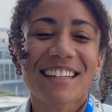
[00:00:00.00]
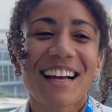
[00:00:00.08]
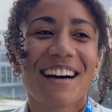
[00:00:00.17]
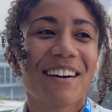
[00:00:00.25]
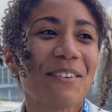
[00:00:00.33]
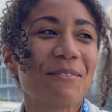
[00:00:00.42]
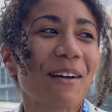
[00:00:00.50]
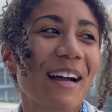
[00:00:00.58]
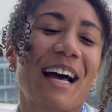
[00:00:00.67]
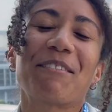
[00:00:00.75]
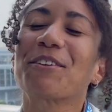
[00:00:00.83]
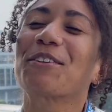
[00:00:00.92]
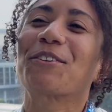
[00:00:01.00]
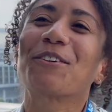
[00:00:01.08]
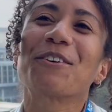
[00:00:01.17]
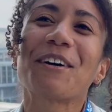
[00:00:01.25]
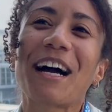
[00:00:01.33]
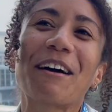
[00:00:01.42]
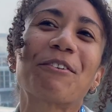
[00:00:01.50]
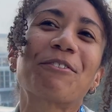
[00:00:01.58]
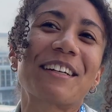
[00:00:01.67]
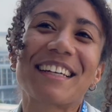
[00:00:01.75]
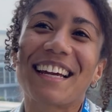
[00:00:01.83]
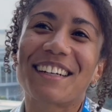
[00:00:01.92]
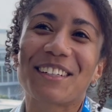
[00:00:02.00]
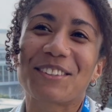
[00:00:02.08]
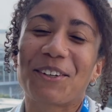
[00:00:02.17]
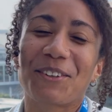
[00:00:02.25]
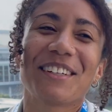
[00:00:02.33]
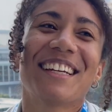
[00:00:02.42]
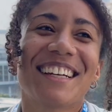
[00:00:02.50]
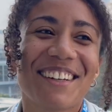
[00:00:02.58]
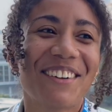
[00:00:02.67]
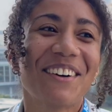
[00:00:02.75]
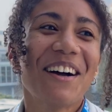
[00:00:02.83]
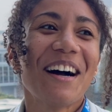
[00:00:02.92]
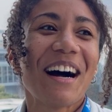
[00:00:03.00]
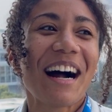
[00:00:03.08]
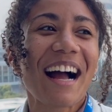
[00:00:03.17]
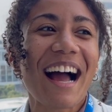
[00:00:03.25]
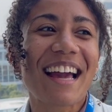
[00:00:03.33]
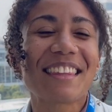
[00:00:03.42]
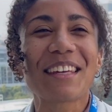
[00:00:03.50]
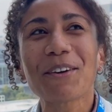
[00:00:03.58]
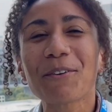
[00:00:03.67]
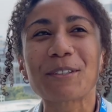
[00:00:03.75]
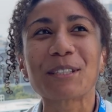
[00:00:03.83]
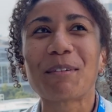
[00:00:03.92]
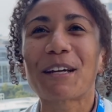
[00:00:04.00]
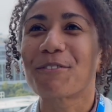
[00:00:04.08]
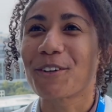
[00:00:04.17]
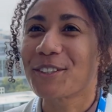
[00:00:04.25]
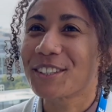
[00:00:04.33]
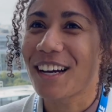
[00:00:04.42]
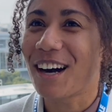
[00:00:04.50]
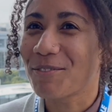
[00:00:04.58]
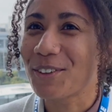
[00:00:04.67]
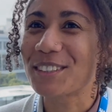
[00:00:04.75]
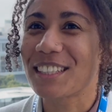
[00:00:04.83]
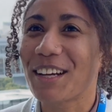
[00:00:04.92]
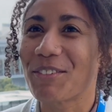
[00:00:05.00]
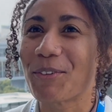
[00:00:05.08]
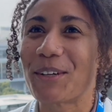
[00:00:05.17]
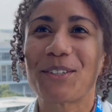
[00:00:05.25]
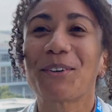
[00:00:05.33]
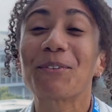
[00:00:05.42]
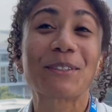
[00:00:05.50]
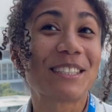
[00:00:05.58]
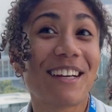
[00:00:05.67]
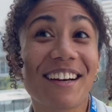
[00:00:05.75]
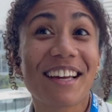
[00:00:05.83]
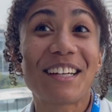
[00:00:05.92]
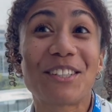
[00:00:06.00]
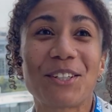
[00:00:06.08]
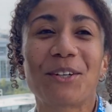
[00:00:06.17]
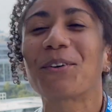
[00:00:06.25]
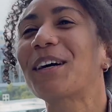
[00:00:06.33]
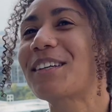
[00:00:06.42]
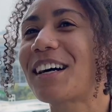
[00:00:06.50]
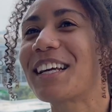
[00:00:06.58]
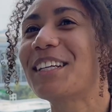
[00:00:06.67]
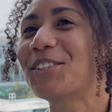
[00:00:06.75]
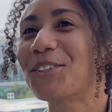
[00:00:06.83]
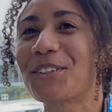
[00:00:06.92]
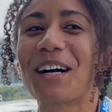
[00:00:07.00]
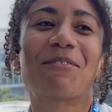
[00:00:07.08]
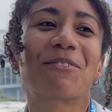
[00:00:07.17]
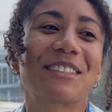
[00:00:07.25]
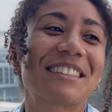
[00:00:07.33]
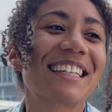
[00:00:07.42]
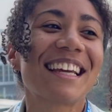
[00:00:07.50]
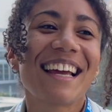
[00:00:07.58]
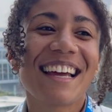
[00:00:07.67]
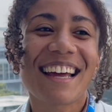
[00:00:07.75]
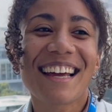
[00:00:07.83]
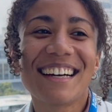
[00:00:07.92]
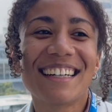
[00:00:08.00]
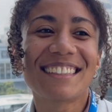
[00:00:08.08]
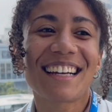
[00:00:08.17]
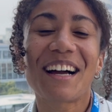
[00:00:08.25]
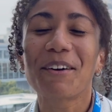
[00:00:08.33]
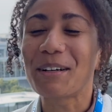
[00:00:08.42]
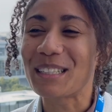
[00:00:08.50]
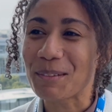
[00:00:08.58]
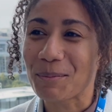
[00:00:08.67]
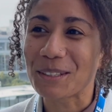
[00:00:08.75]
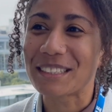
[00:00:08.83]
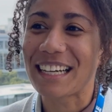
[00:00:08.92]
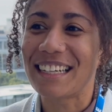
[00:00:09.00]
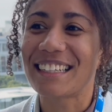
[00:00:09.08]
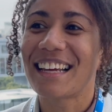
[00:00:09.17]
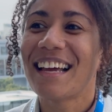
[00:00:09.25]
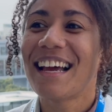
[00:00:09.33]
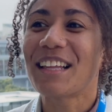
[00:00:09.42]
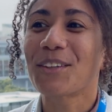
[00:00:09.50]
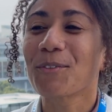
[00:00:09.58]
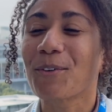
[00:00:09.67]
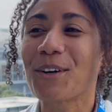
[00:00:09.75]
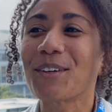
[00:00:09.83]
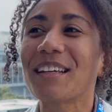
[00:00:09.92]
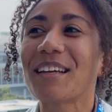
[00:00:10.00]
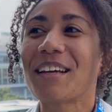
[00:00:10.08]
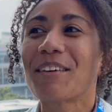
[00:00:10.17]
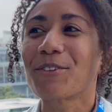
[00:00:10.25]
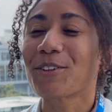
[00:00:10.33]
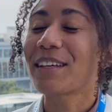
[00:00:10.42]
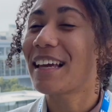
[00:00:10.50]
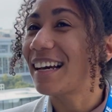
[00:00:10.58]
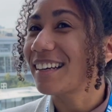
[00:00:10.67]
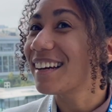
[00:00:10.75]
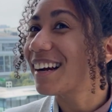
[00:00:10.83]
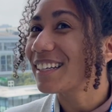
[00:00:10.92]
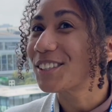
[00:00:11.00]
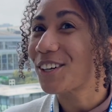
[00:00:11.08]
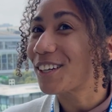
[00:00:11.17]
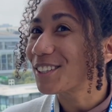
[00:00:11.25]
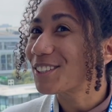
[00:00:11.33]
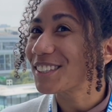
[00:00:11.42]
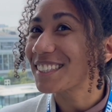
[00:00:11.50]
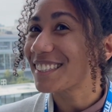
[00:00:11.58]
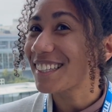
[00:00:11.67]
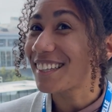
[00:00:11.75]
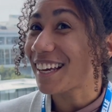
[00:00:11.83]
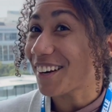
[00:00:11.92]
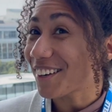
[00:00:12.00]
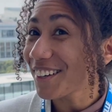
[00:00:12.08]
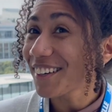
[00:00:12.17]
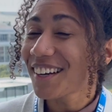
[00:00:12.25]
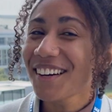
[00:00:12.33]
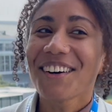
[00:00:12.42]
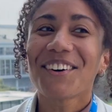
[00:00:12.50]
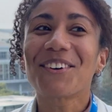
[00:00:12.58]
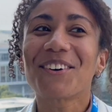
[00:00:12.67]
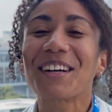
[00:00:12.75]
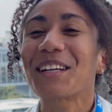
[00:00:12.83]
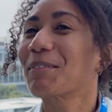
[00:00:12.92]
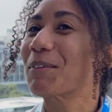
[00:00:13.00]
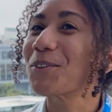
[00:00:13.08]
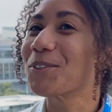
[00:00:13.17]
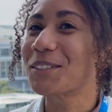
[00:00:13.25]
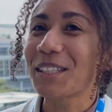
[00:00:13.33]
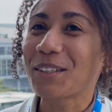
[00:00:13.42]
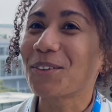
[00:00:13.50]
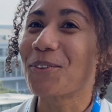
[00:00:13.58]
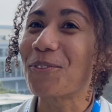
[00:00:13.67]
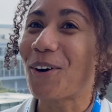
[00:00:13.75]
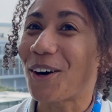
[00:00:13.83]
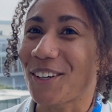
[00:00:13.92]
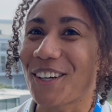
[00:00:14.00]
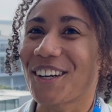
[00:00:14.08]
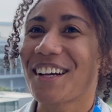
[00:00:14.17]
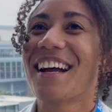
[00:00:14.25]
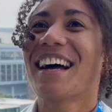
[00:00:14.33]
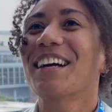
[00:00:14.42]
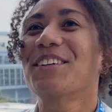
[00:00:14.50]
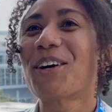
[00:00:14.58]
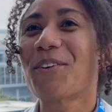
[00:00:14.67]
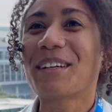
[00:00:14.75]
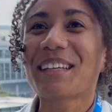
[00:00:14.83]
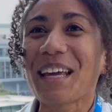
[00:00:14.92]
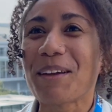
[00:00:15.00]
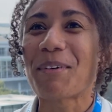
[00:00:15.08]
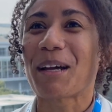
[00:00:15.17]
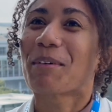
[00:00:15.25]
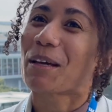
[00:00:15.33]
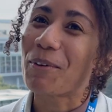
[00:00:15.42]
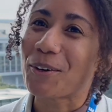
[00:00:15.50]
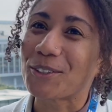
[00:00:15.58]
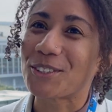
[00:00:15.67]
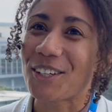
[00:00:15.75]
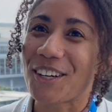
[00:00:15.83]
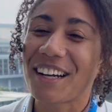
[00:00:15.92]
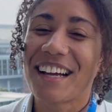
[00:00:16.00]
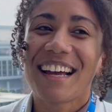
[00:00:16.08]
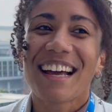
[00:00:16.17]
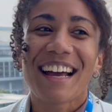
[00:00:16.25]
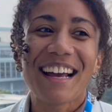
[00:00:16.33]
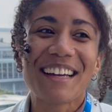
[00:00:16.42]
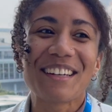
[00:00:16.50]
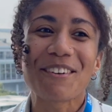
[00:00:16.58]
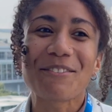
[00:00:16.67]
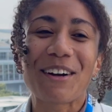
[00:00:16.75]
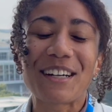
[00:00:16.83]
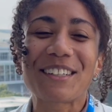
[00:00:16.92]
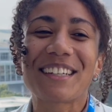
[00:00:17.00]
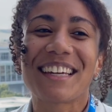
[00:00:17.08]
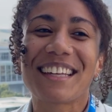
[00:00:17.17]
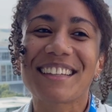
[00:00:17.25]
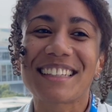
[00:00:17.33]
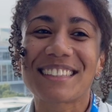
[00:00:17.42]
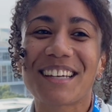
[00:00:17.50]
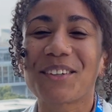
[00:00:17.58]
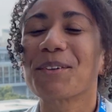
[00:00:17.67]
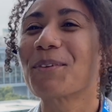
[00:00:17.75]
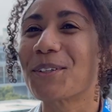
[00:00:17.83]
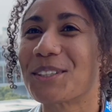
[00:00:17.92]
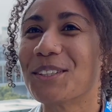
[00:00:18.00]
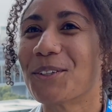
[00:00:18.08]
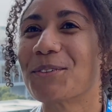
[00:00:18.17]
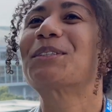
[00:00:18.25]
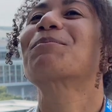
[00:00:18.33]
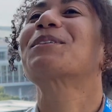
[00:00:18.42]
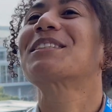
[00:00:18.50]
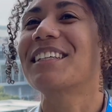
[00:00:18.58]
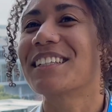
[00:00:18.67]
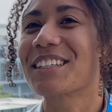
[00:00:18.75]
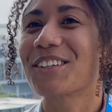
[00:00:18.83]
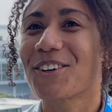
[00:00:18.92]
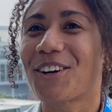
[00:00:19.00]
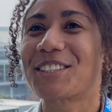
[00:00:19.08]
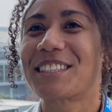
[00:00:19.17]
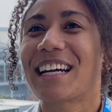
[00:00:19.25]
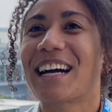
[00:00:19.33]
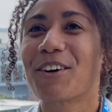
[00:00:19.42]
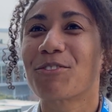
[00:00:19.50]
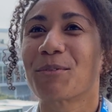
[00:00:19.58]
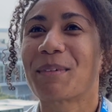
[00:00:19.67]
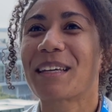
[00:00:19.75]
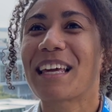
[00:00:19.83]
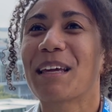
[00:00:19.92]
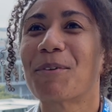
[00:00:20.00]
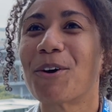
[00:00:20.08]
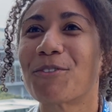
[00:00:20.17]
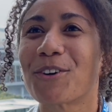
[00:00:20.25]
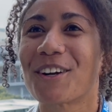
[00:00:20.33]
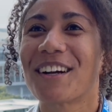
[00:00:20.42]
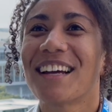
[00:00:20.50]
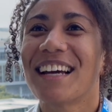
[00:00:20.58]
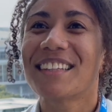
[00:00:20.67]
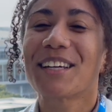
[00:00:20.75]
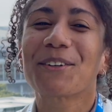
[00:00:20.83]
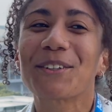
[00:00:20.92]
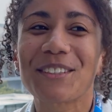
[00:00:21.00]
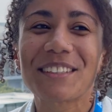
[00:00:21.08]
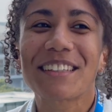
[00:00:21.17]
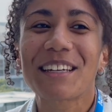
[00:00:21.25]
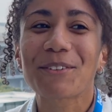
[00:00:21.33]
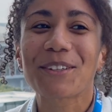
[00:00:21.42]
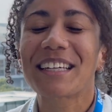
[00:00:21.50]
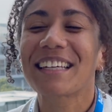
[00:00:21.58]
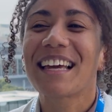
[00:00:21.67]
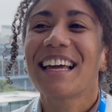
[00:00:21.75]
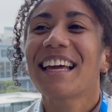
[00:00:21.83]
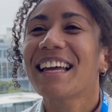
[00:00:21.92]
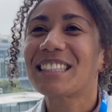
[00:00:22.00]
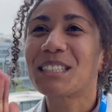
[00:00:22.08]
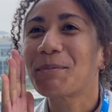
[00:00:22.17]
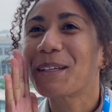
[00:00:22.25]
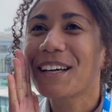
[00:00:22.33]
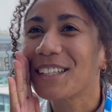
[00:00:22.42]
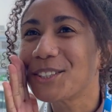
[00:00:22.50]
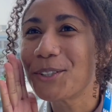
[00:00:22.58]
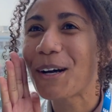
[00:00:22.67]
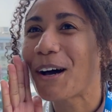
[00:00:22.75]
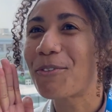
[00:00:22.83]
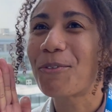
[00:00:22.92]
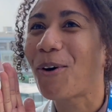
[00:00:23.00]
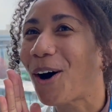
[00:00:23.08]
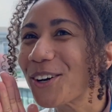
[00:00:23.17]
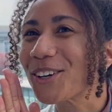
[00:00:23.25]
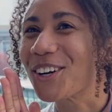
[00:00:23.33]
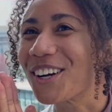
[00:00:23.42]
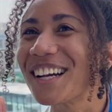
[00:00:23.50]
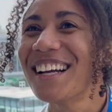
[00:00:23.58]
I have a funny anecdote. I think it was my first conference I ever went to. It was not AGU, a non-AGU conference. And I went to present, and there weren't really any hydrologists there or any people who studied the water, and no one came by my poster. And finally, this other person who was presenting across the aisle from me came over, and they were like, "It's because you have water